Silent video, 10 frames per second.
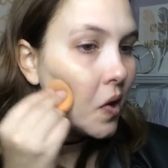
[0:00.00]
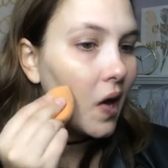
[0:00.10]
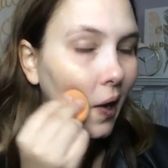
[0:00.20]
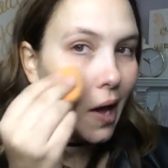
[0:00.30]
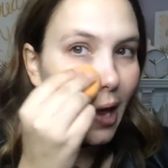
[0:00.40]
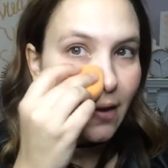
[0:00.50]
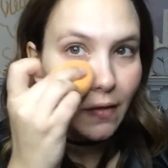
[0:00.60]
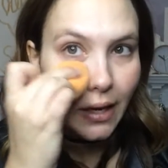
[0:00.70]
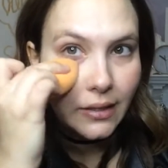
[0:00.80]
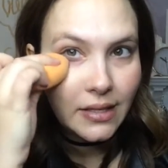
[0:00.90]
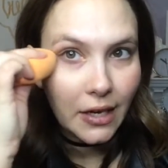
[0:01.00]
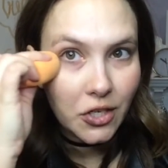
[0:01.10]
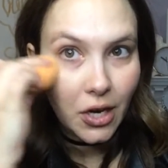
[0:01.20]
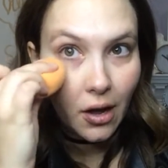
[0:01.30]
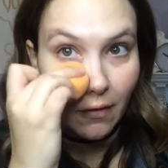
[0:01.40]
I kind of like
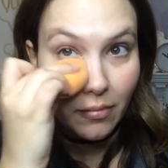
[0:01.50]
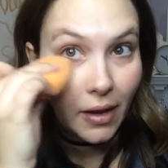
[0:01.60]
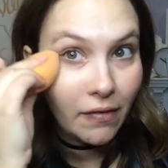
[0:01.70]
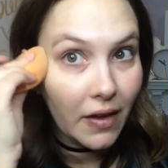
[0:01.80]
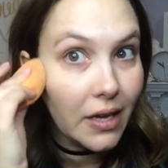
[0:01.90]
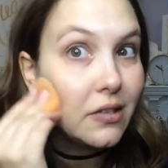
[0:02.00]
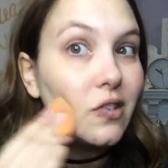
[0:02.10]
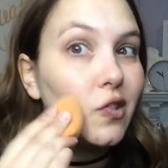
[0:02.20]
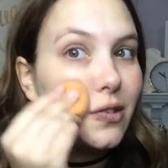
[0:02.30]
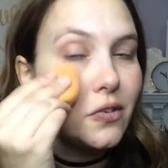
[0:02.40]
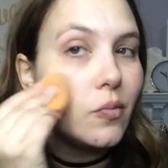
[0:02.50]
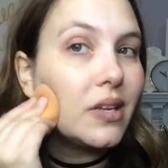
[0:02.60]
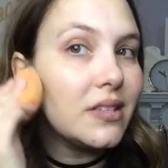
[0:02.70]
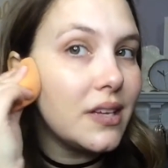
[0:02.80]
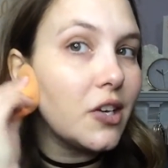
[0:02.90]
section off my face and just do
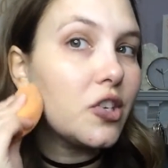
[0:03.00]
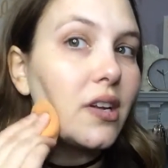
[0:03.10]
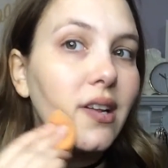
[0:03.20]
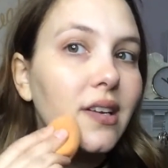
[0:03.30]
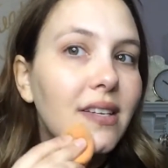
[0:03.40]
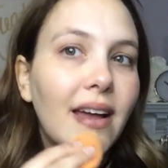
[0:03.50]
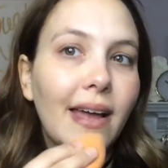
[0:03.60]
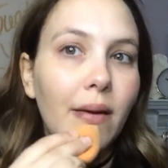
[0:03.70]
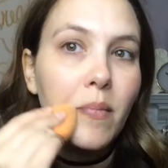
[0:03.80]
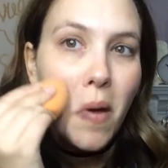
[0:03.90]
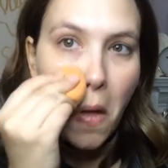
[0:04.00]
one section at a time.